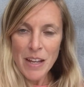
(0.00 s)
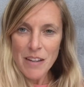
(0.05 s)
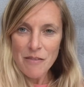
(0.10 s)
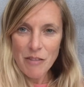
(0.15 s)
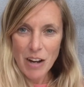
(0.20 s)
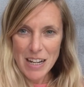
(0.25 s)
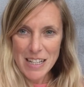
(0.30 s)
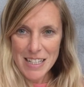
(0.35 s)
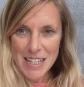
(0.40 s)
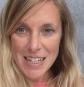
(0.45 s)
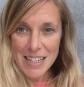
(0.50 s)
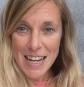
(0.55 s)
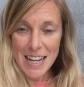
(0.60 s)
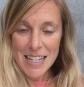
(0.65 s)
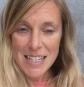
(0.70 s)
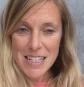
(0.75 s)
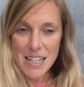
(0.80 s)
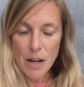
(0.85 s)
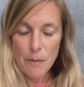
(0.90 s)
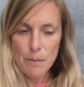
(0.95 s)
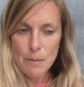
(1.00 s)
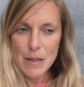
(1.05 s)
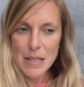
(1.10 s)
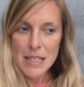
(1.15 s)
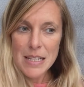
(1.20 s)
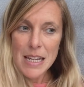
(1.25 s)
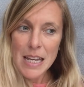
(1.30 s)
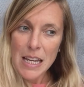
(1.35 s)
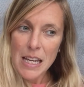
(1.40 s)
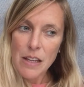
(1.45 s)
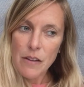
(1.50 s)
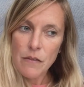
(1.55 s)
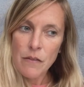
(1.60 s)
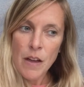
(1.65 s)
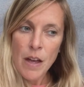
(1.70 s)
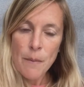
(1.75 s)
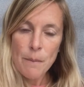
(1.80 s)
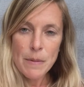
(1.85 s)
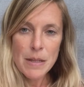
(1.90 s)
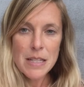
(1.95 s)
Right, next up, Miss Neve.
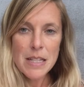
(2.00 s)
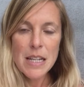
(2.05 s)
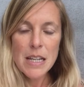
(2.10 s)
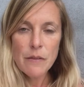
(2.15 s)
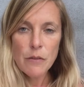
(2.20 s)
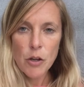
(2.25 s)
Miss Neve,